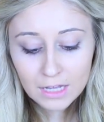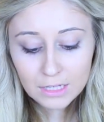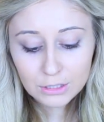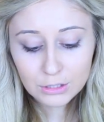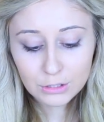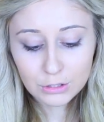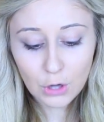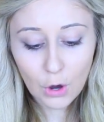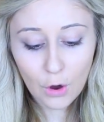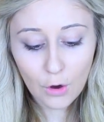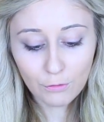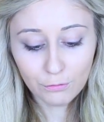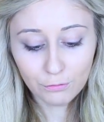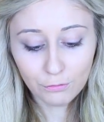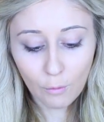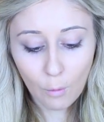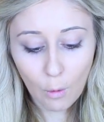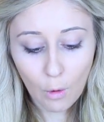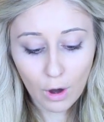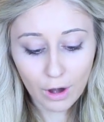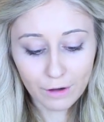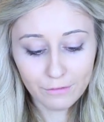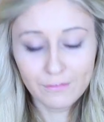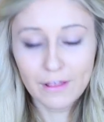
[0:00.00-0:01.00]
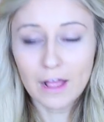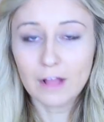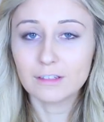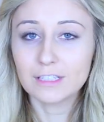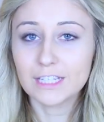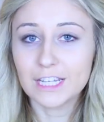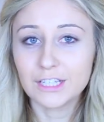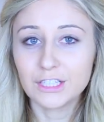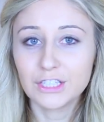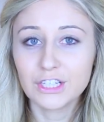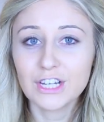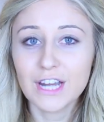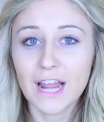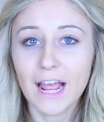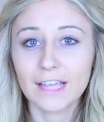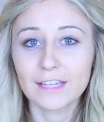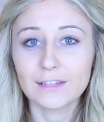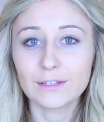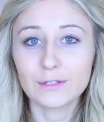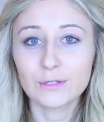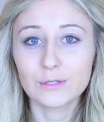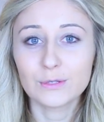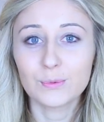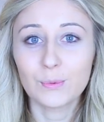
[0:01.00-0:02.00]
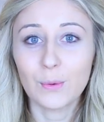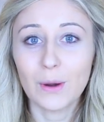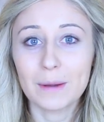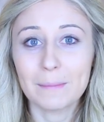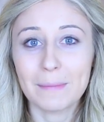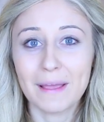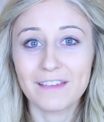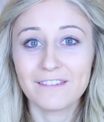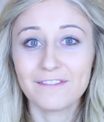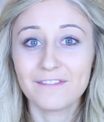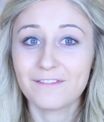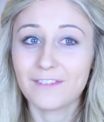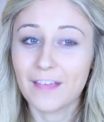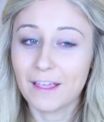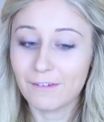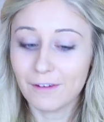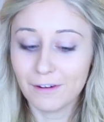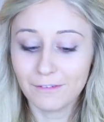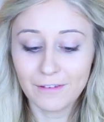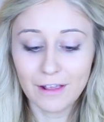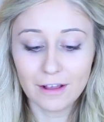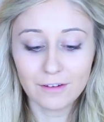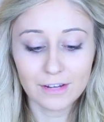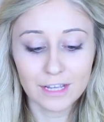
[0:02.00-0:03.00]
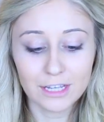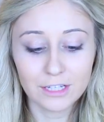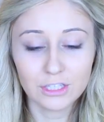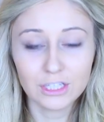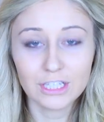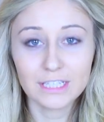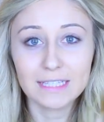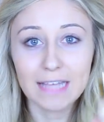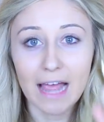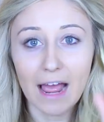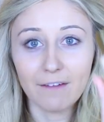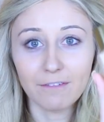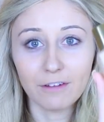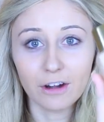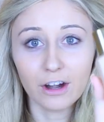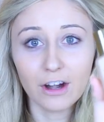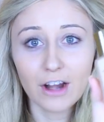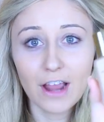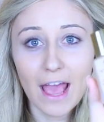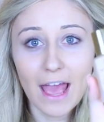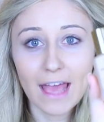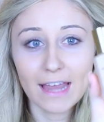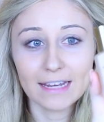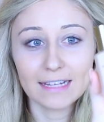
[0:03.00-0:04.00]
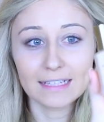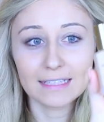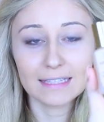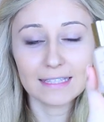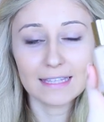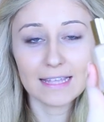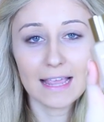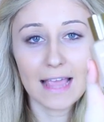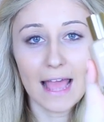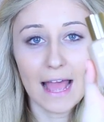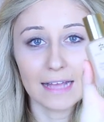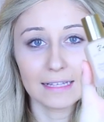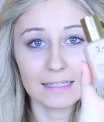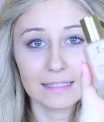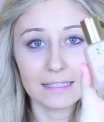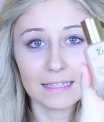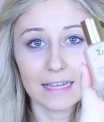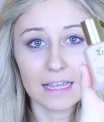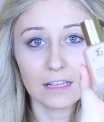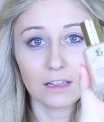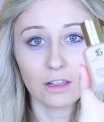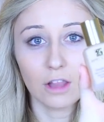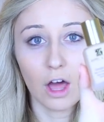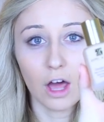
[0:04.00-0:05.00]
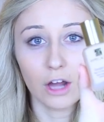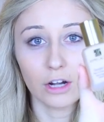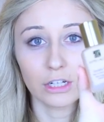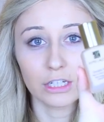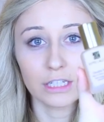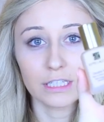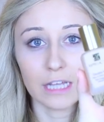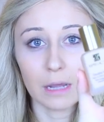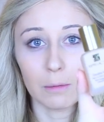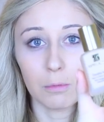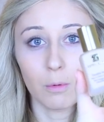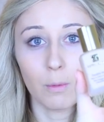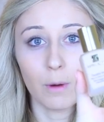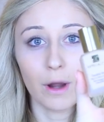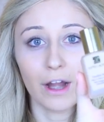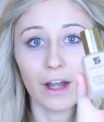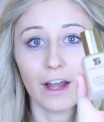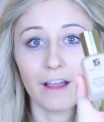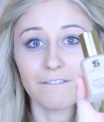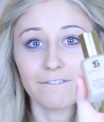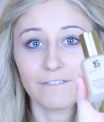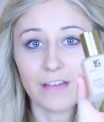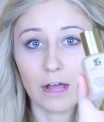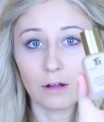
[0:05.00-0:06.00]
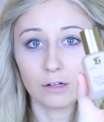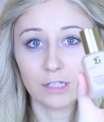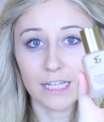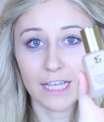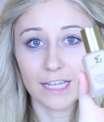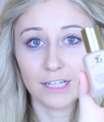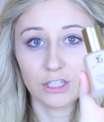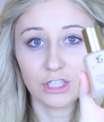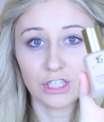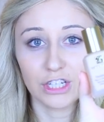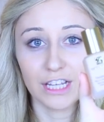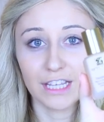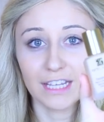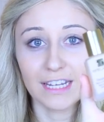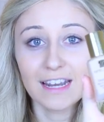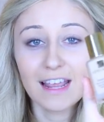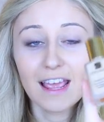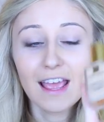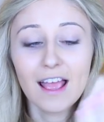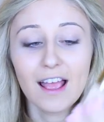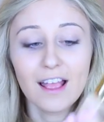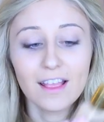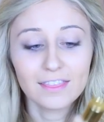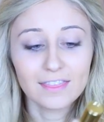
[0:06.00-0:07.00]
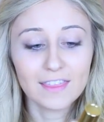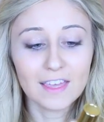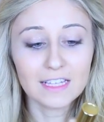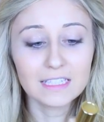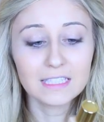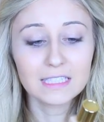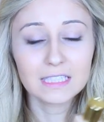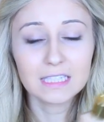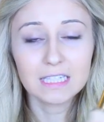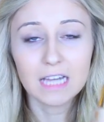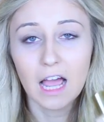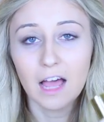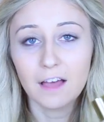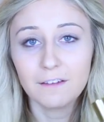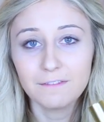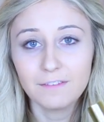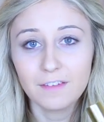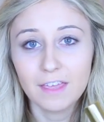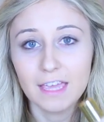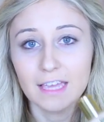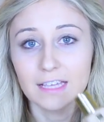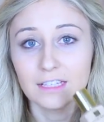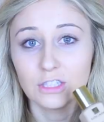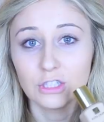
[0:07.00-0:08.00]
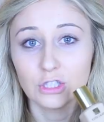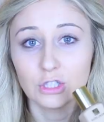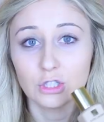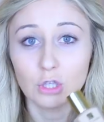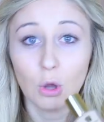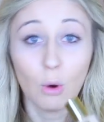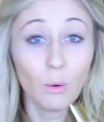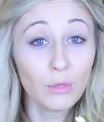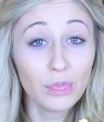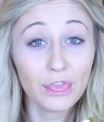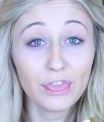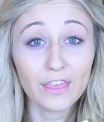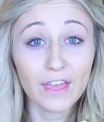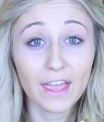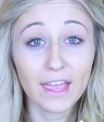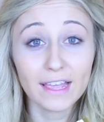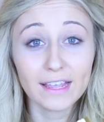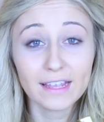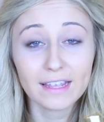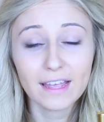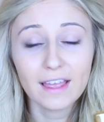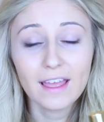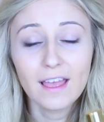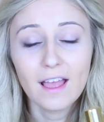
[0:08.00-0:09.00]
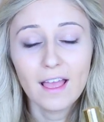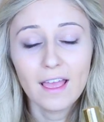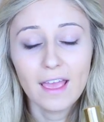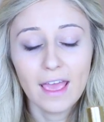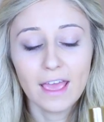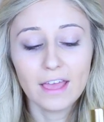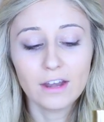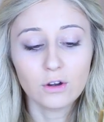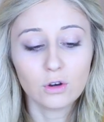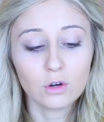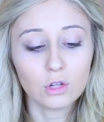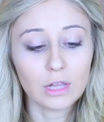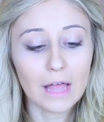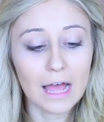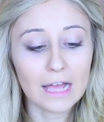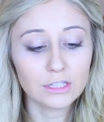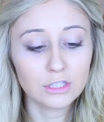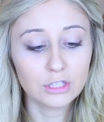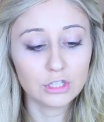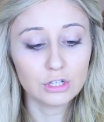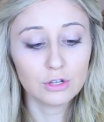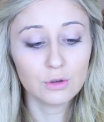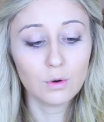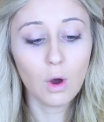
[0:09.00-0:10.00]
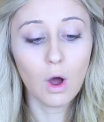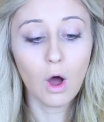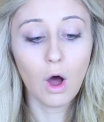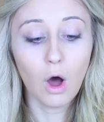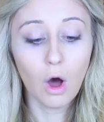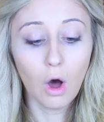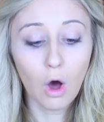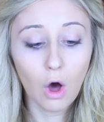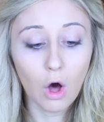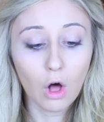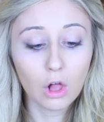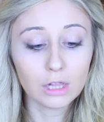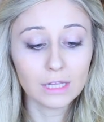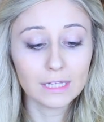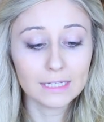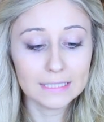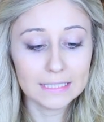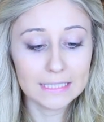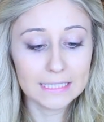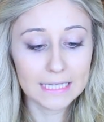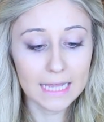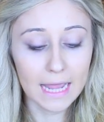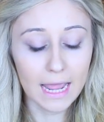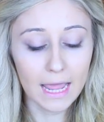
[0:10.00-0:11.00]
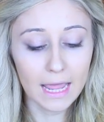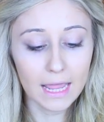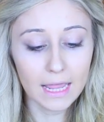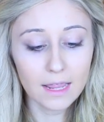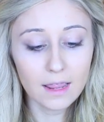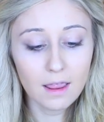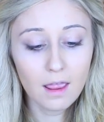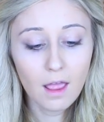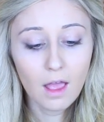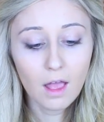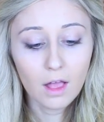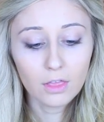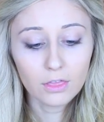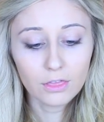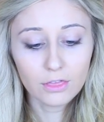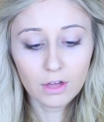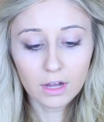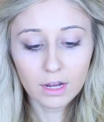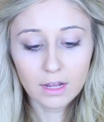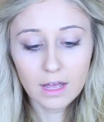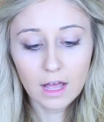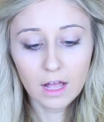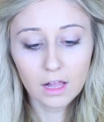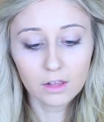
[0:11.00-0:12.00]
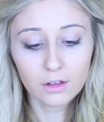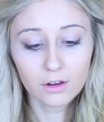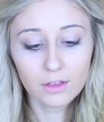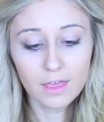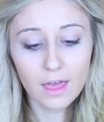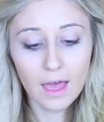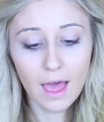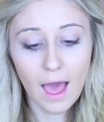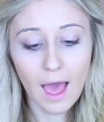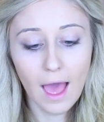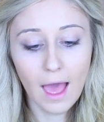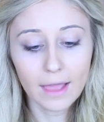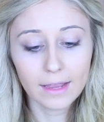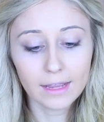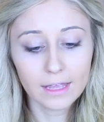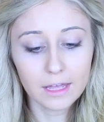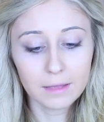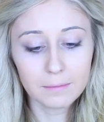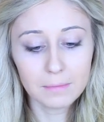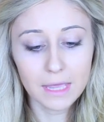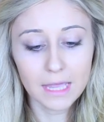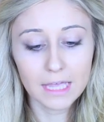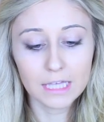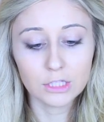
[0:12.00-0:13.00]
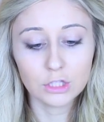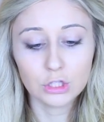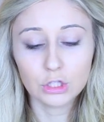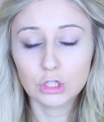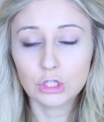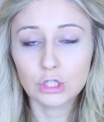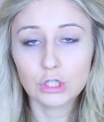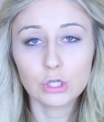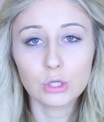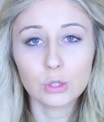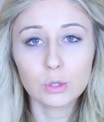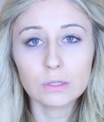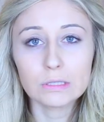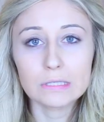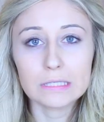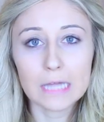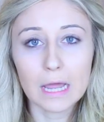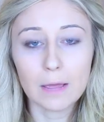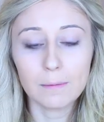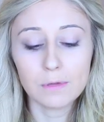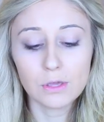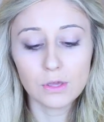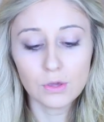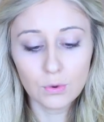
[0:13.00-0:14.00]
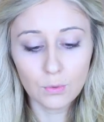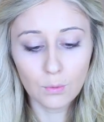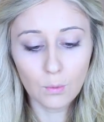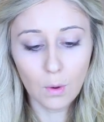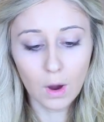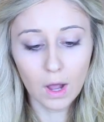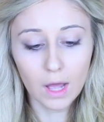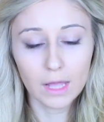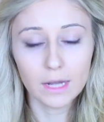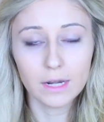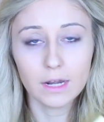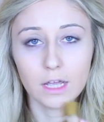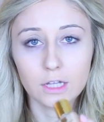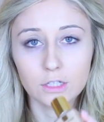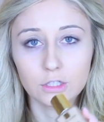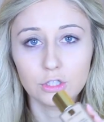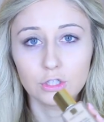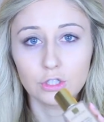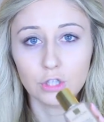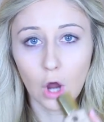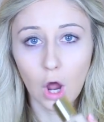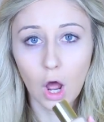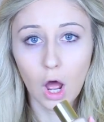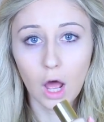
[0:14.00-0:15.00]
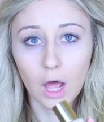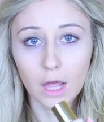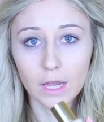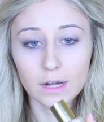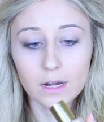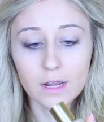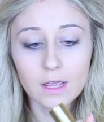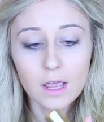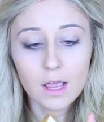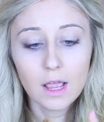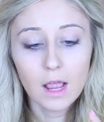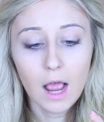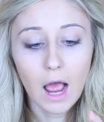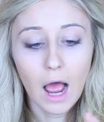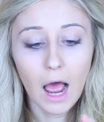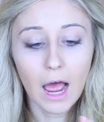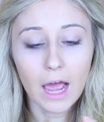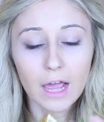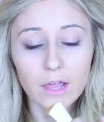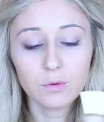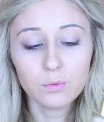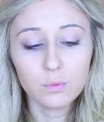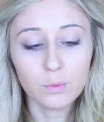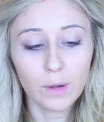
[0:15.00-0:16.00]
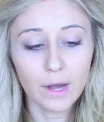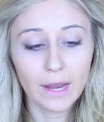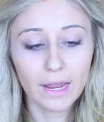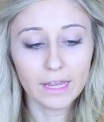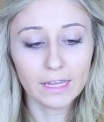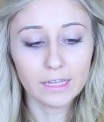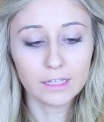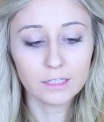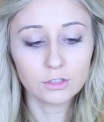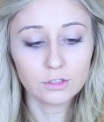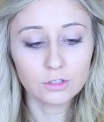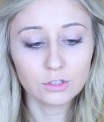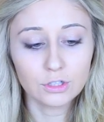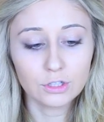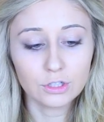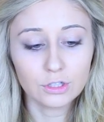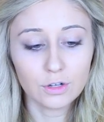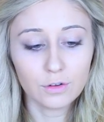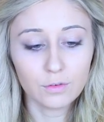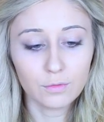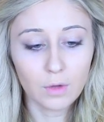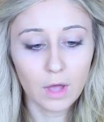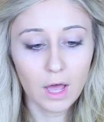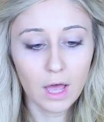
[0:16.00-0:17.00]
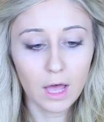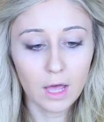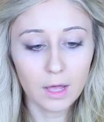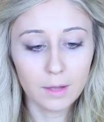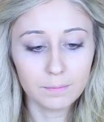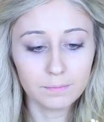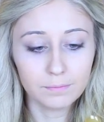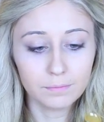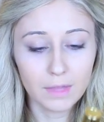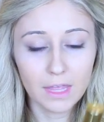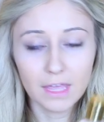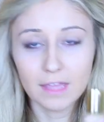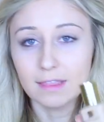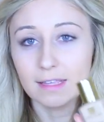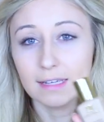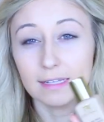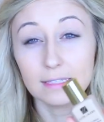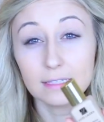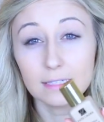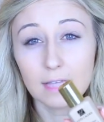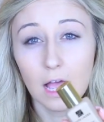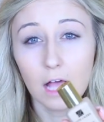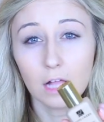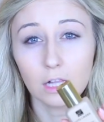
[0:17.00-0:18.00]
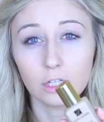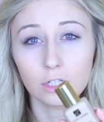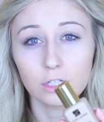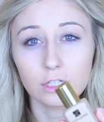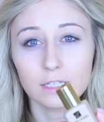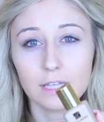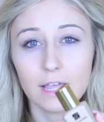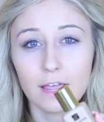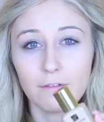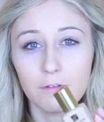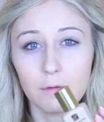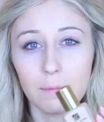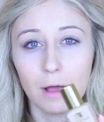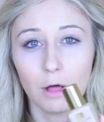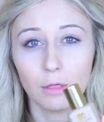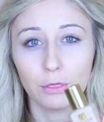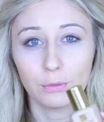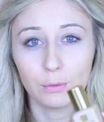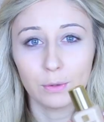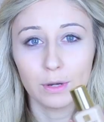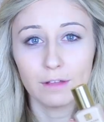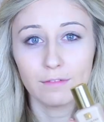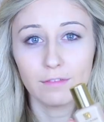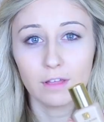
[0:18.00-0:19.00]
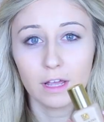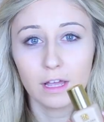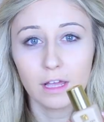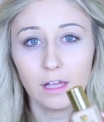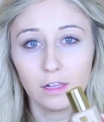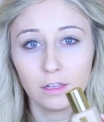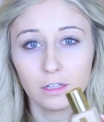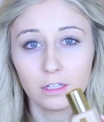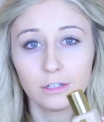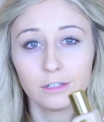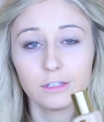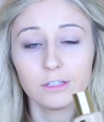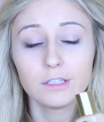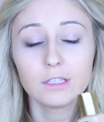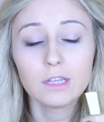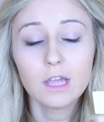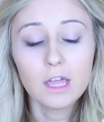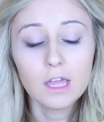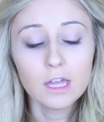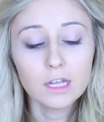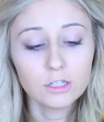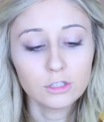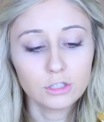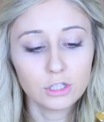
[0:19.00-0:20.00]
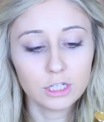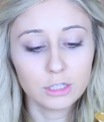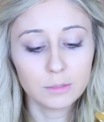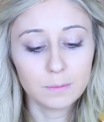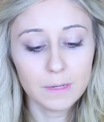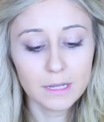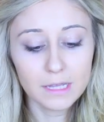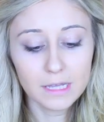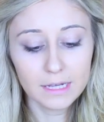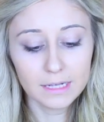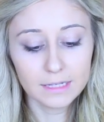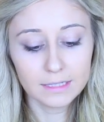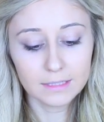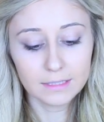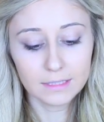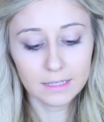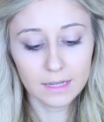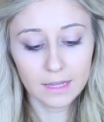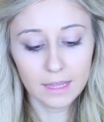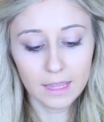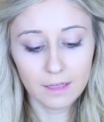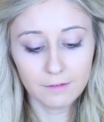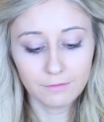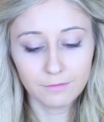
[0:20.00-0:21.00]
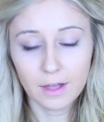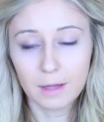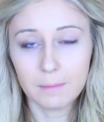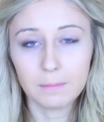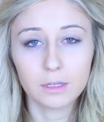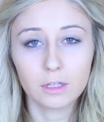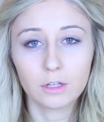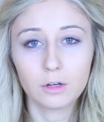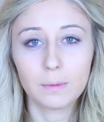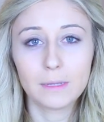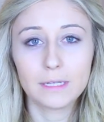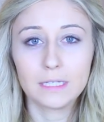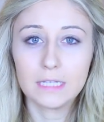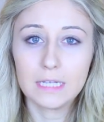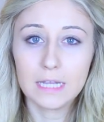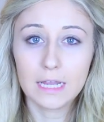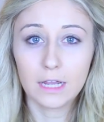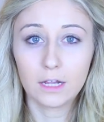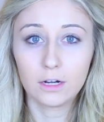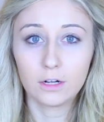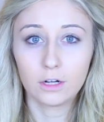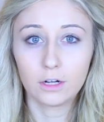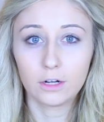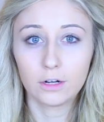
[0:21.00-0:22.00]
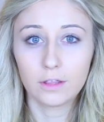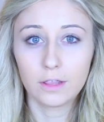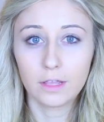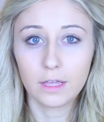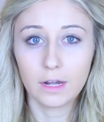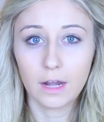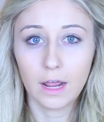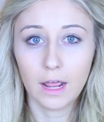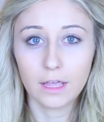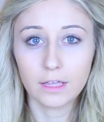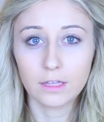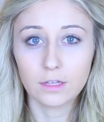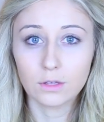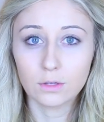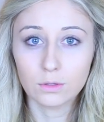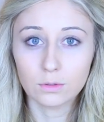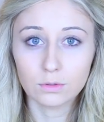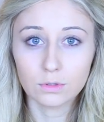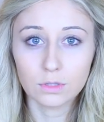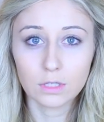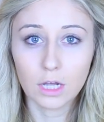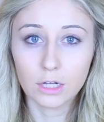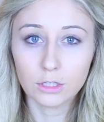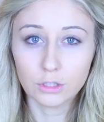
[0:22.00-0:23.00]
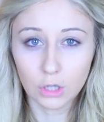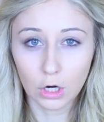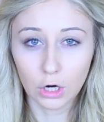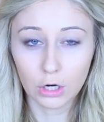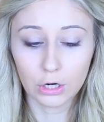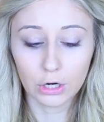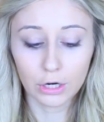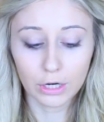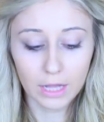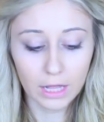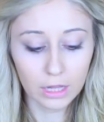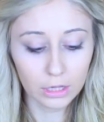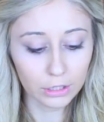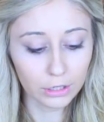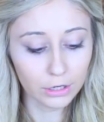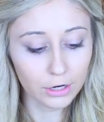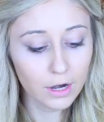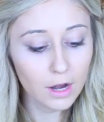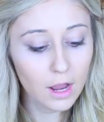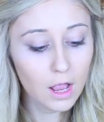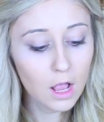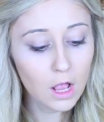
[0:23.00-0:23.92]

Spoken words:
So for foundation, I used one of my favorite foundations ever, and it's the Estee Lauder Double Wear Foundation. This stuff is so thick and it'll last you all day. The color that I am is 2W1 Dawn. I range in these colors. I have about 3 of the colors, just because if I'm a little bit tanner, then I use a darker color.